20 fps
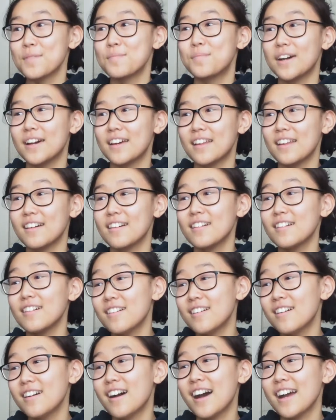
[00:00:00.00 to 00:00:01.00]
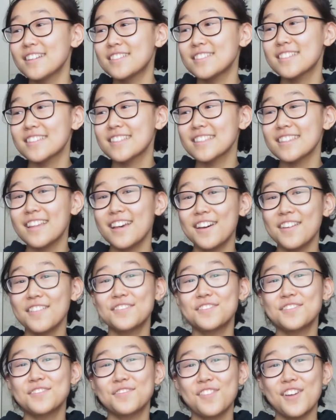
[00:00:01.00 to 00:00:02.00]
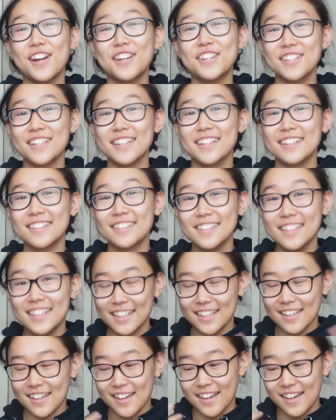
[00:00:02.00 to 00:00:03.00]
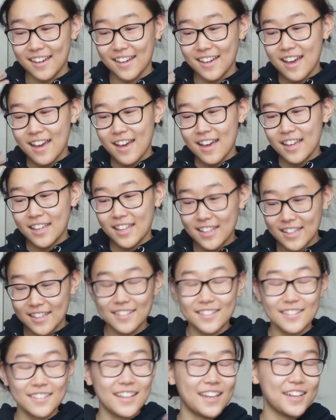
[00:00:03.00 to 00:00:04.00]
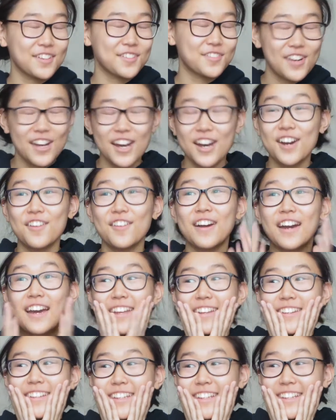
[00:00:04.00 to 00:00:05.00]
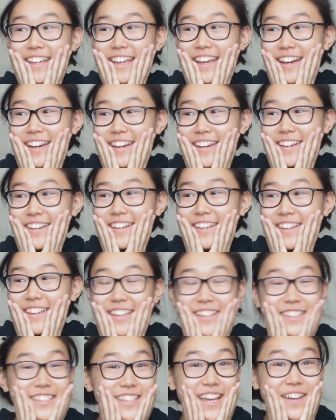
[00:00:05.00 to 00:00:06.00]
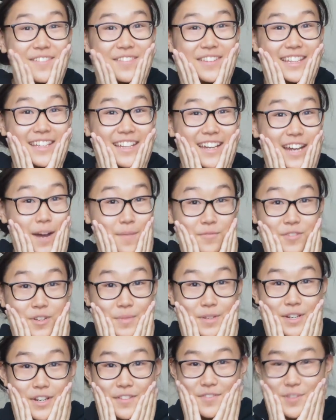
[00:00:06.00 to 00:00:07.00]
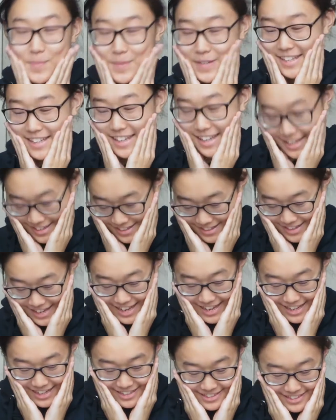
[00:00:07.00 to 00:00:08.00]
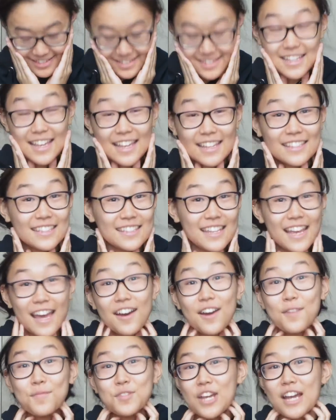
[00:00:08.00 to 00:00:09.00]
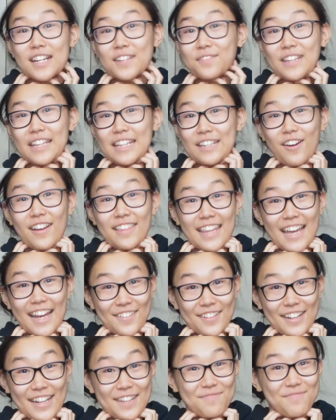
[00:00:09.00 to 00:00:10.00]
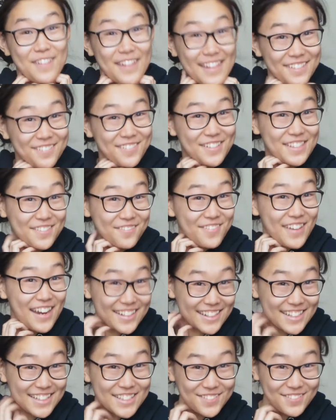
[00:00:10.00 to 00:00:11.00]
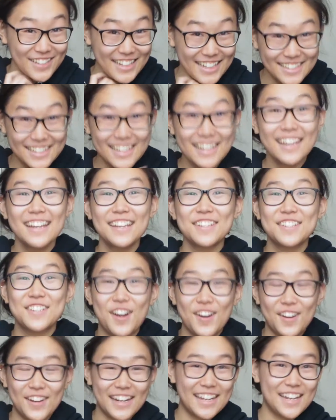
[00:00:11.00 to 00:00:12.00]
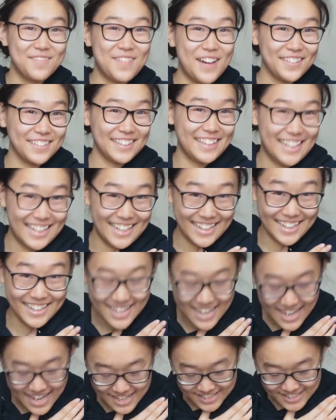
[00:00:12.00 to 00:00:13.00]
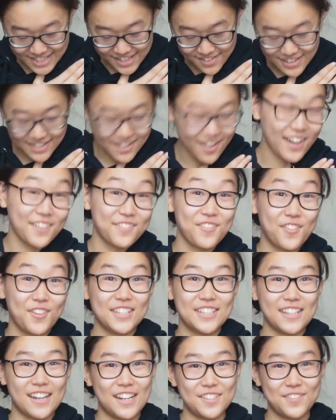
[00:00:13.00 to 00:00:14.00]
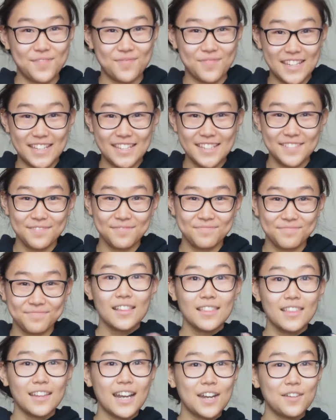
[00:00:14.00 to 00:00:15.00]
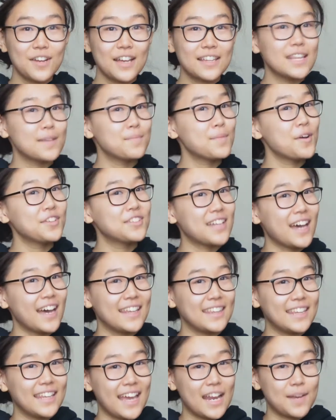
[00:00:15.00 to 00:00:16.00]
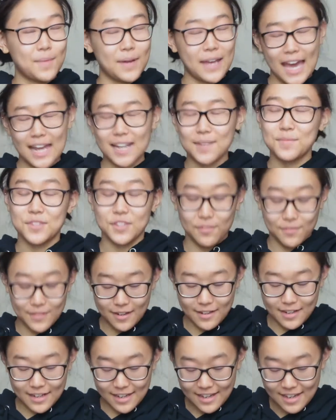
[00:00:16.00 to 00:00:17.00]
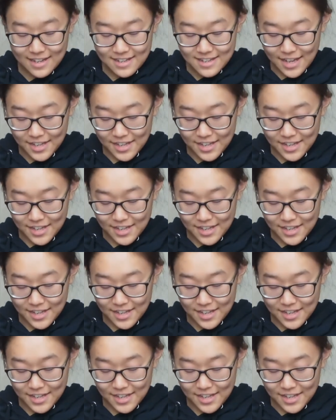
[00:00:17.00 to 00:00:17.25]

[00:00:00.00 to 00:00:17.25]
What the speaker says: But, oh, I just loved watching Lydia heal and grow, and yeah, it's definitely a comfort book for me, and it's objectively not that great, but it was a very sweet story about Lydia, so it got a 4 stars from me. Then I read They Both Die at the End by Adam Silvera.